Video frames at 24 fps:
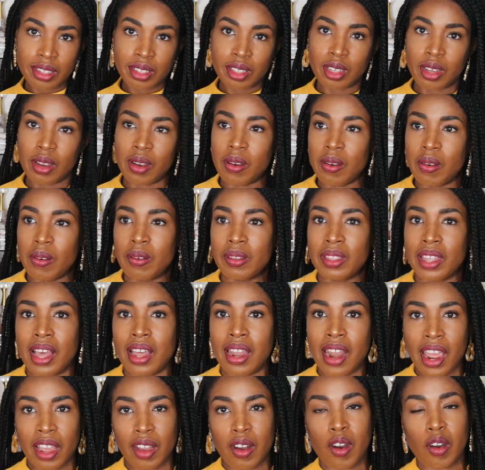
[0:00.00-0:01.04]
So that
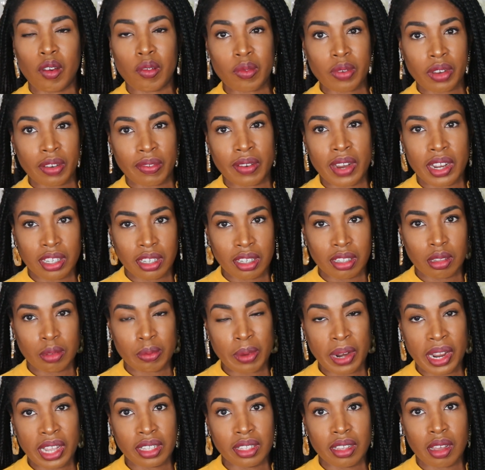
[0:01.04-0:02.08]
I call refreshing the
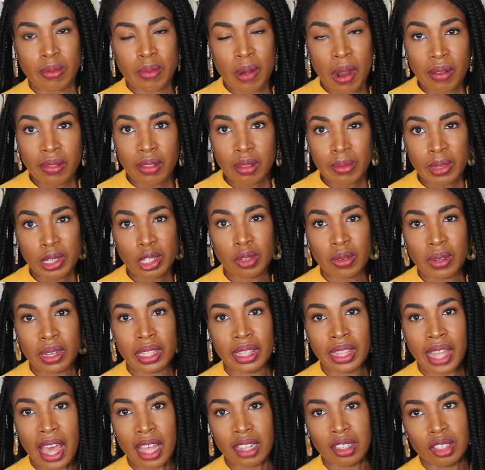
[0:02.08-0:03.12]
braids. So I'll probably be
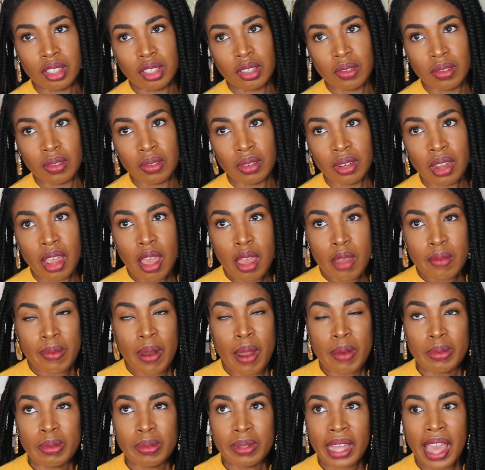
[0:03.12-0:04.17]
doing that soon,
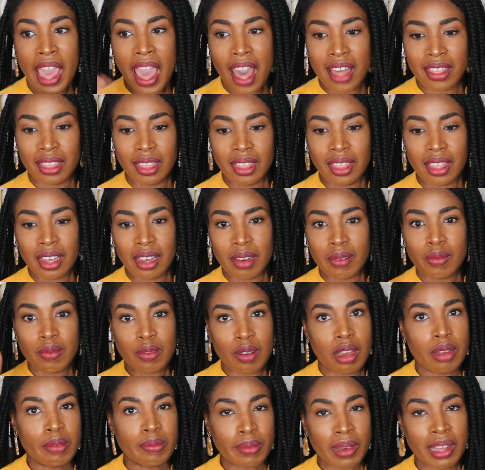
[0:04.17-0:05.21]
probably at the
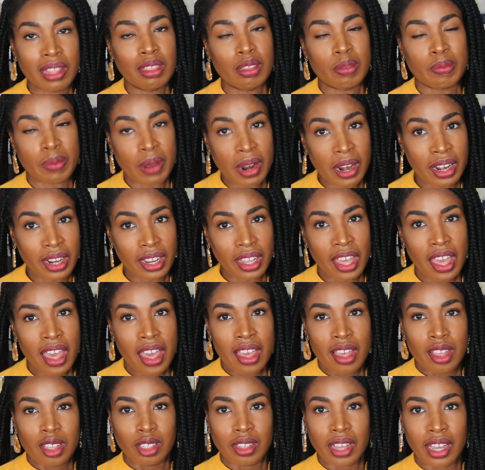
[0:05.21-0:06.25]
1 month mark.
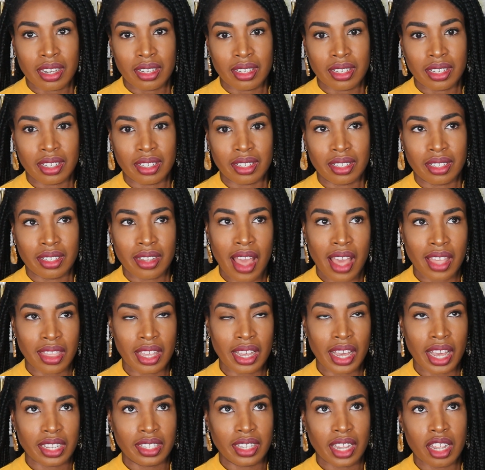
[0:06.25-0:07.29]
So I
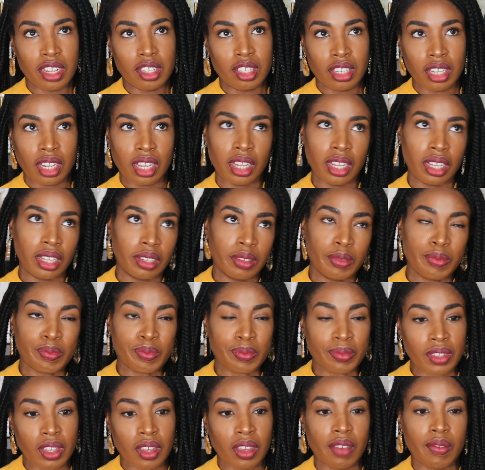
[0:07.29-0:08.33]
think I tend to,
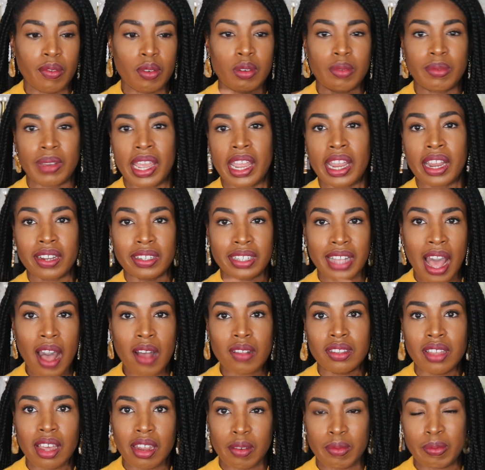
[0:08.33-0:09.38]
you know, even when my hair is
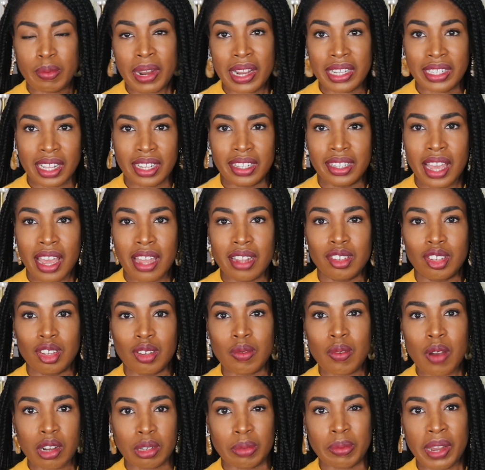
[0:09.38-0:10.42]
outside of braids, I tend to
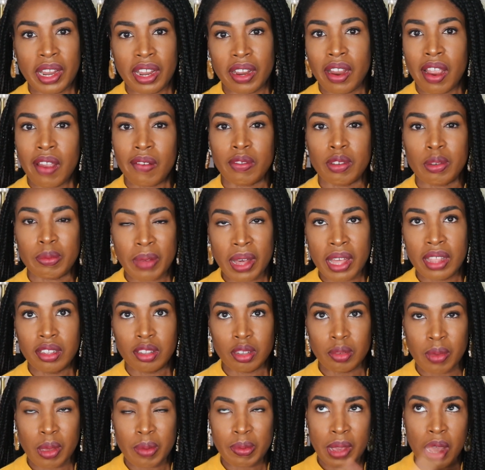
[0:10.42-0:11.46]
wash my hair every month.
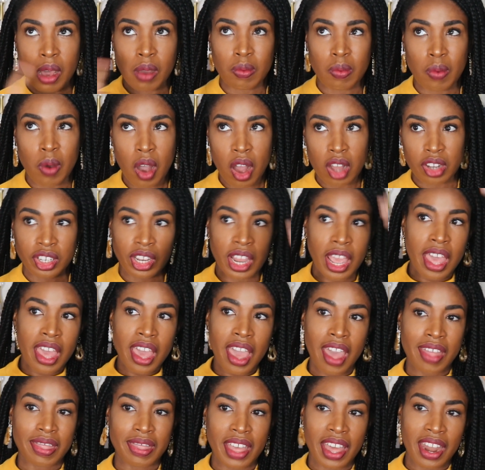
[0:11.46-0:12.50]
So maybe I'll wash
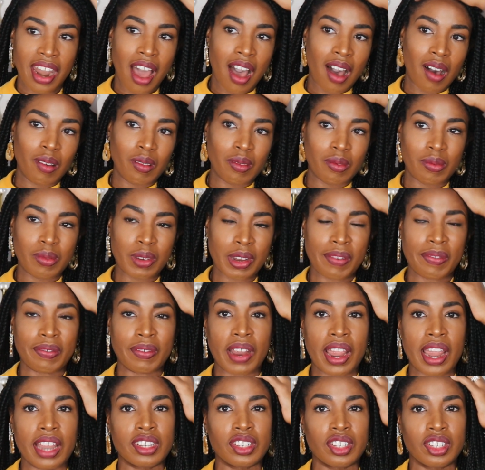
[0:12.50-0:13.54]
and then I'll
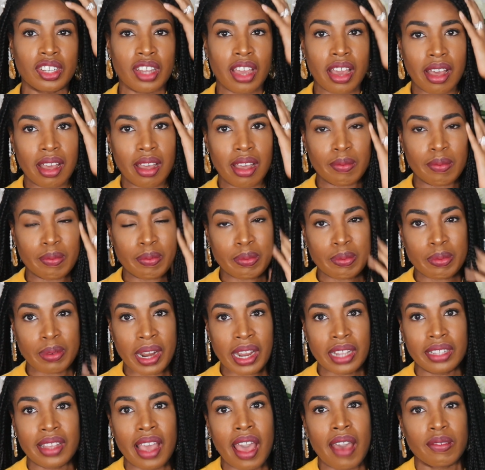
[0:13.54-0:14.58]
refresh
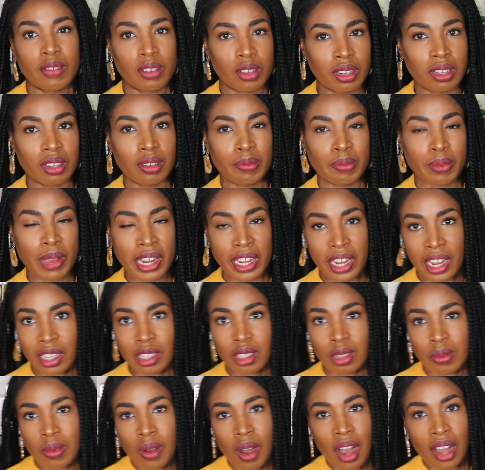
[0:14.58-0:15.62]
braids after my
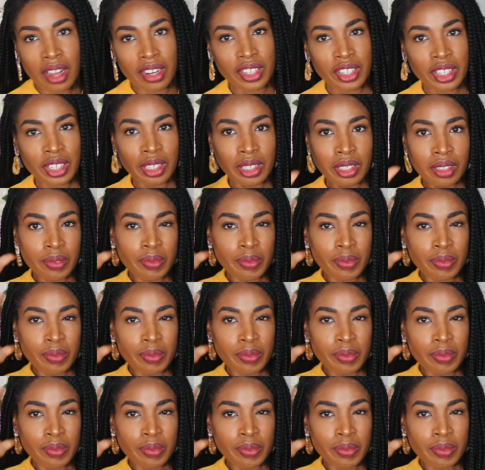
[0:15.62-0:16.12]
next wash.